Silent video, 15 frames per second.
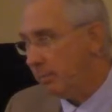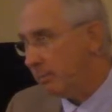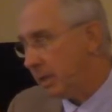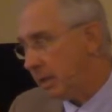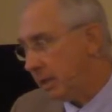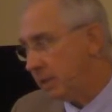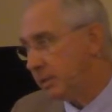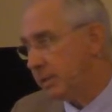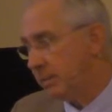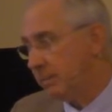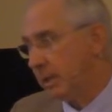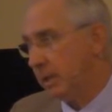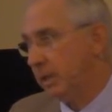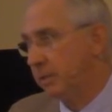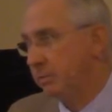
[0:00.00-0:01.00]
But here's
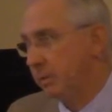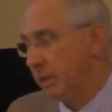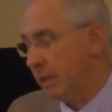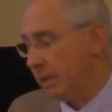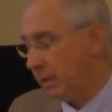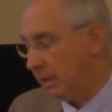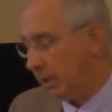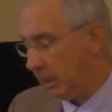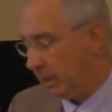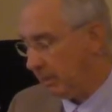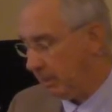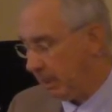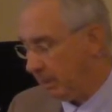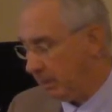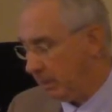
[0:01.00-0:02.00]
something else we need to think
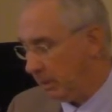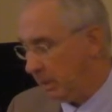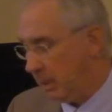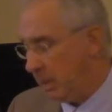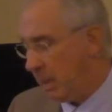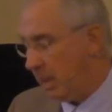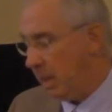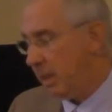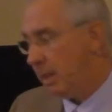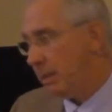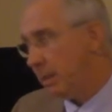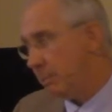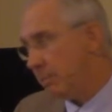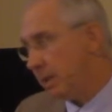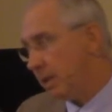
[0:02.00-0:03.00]
about,
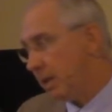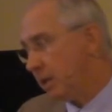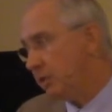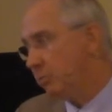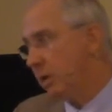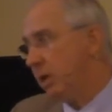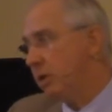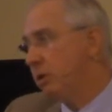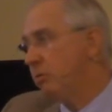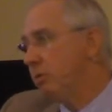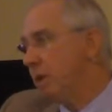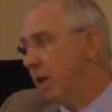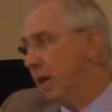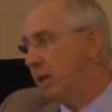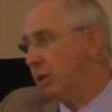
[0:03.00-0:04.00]
that because we are
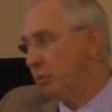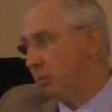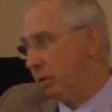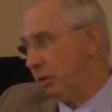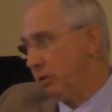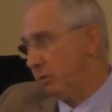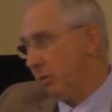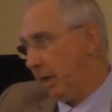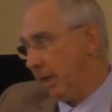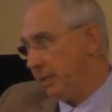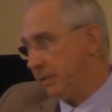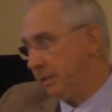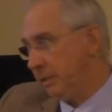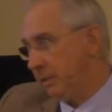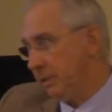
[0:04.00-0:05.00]
united with
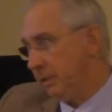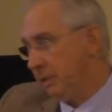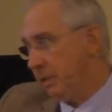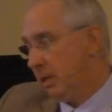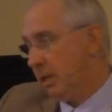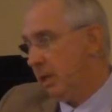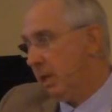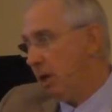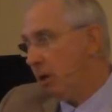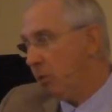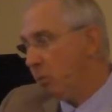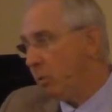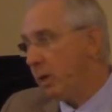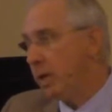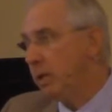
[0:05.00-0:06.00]
Christ,
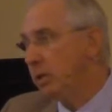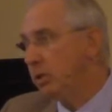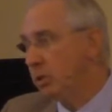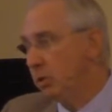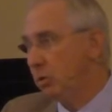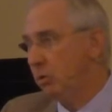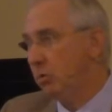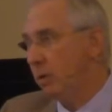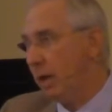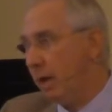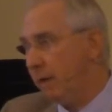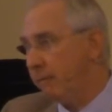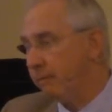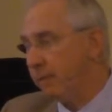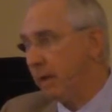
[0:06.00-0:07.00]
we too
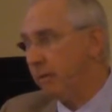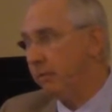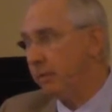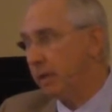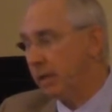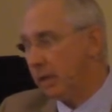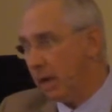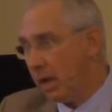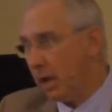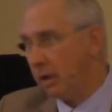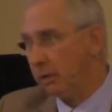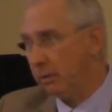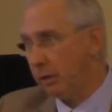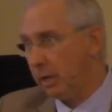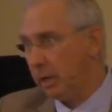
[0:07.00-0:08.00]
have found a
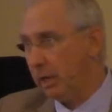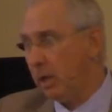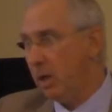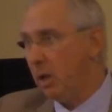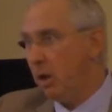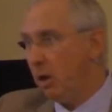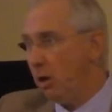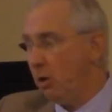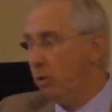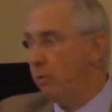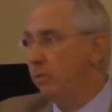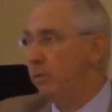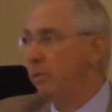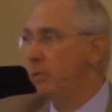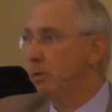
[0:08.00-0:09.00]
conquering
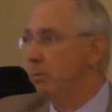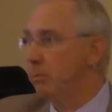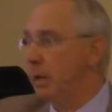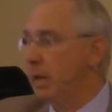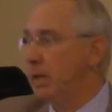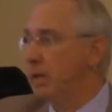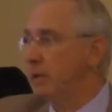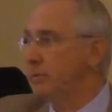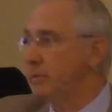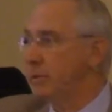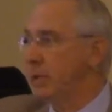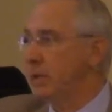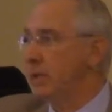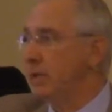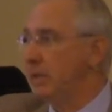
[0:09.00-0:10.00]
over the reign of
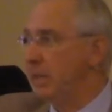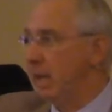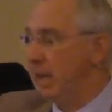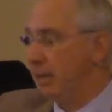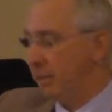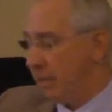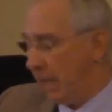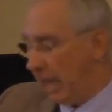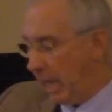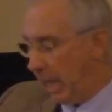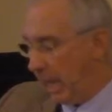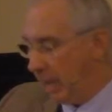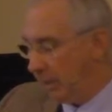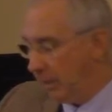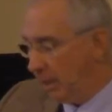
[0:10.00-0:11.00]
sin and death
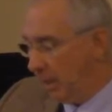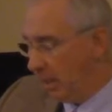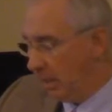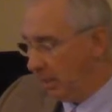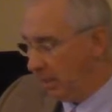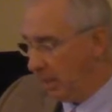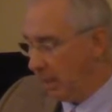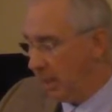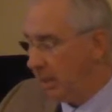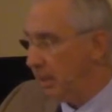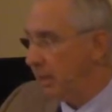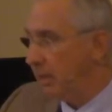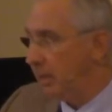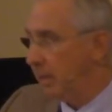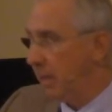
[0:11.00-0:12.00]
and the
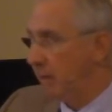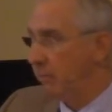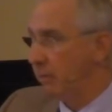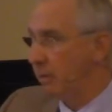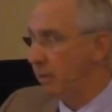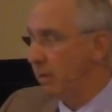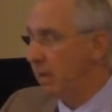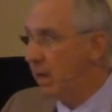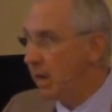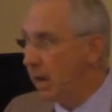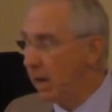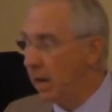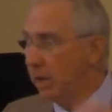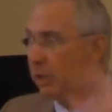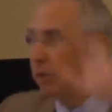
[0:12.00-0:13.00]
devil.
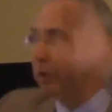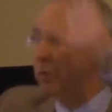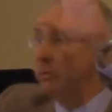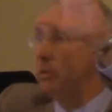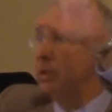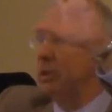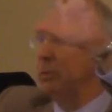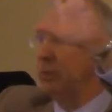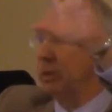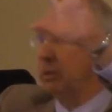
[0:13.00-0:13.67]
Our union